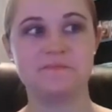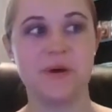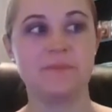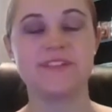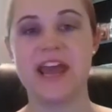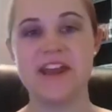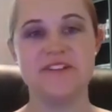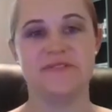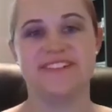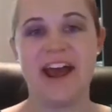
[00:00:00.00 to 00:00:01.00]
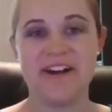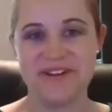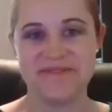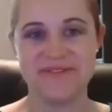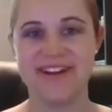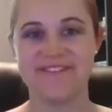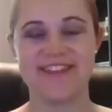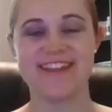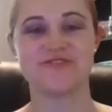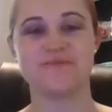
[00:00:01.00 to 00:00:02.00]
obtain new talent when
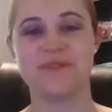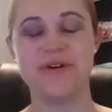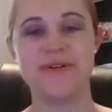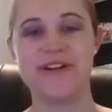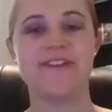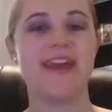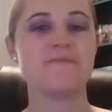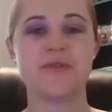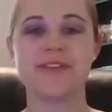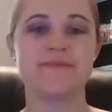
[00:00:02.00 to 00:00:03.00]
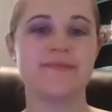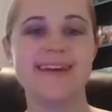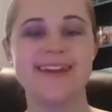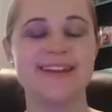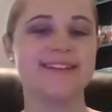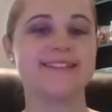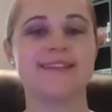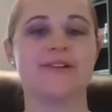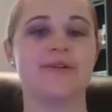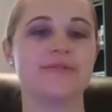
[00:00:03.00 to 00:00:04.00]
everything's remote and you can't bring them in and
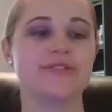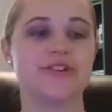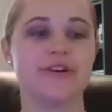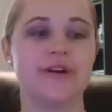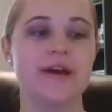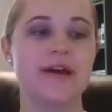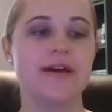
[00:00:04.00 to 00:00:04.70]
see the culture?